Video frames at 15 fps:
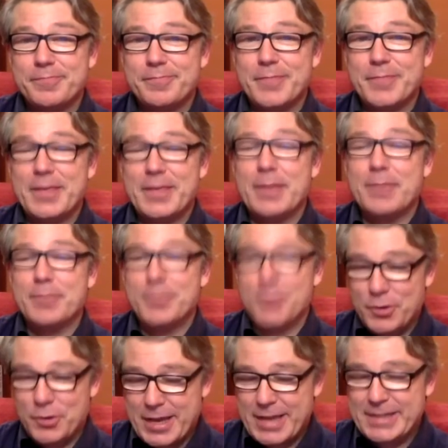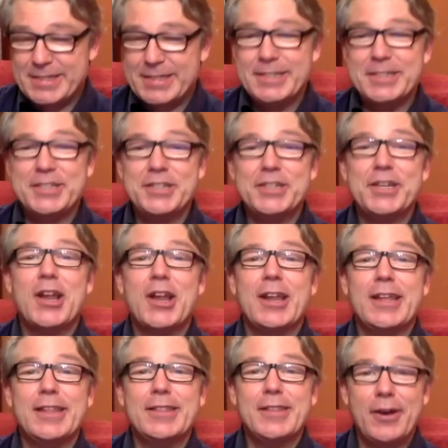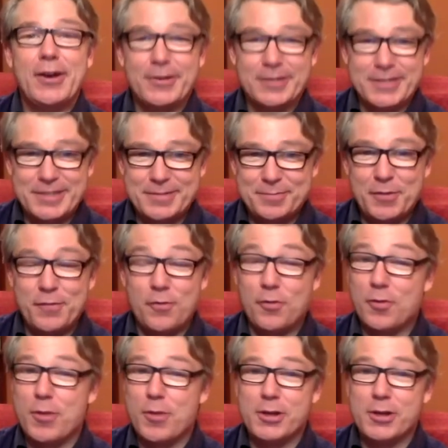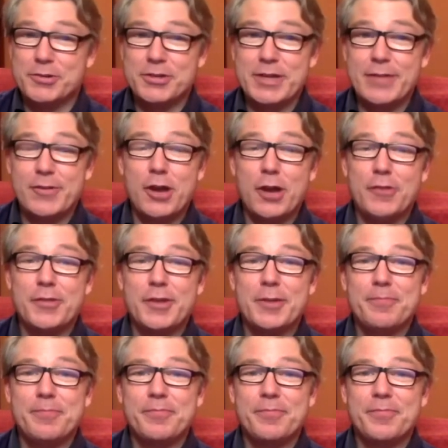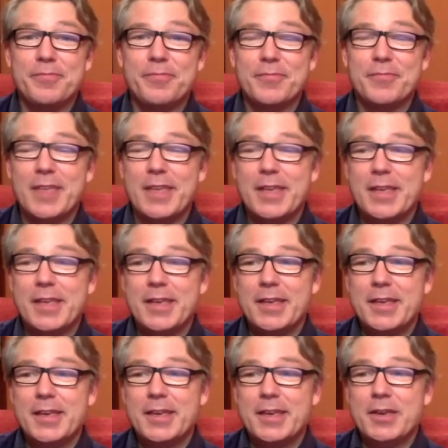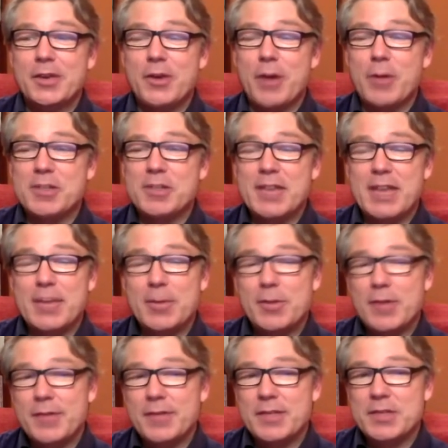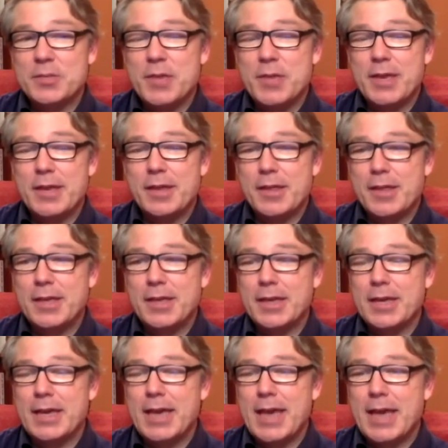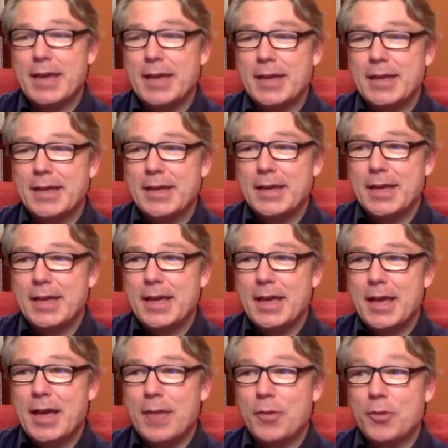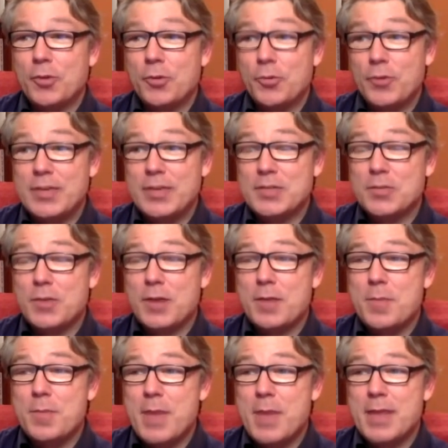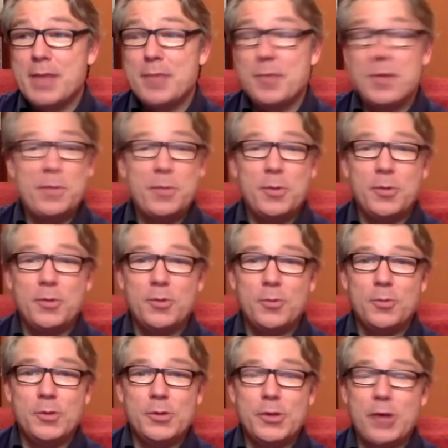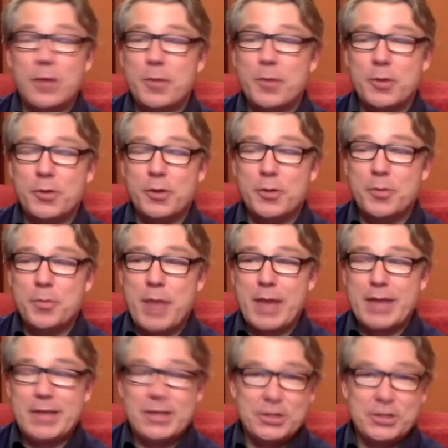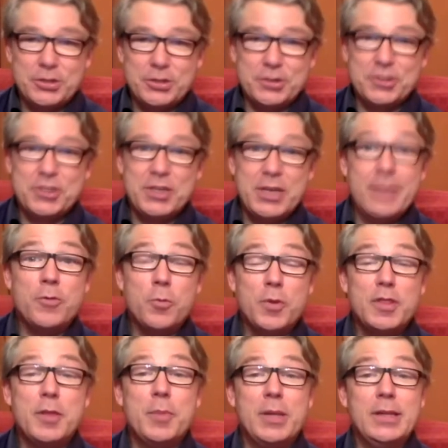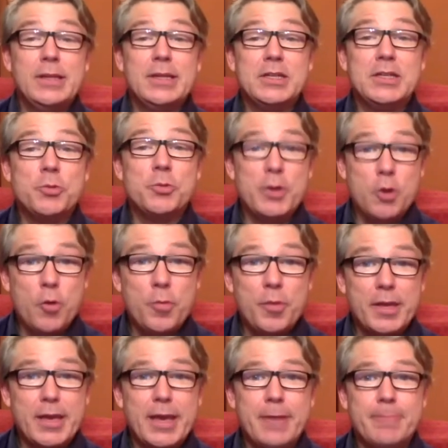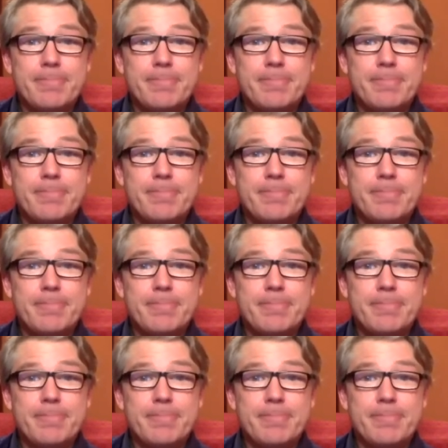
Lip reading: Yep, you guessed it. She cleaned the house before Marjorie ever got there. I was thinking about that this week and thinking again about the reason why many people will not be going back to church even when the buildings reopen again.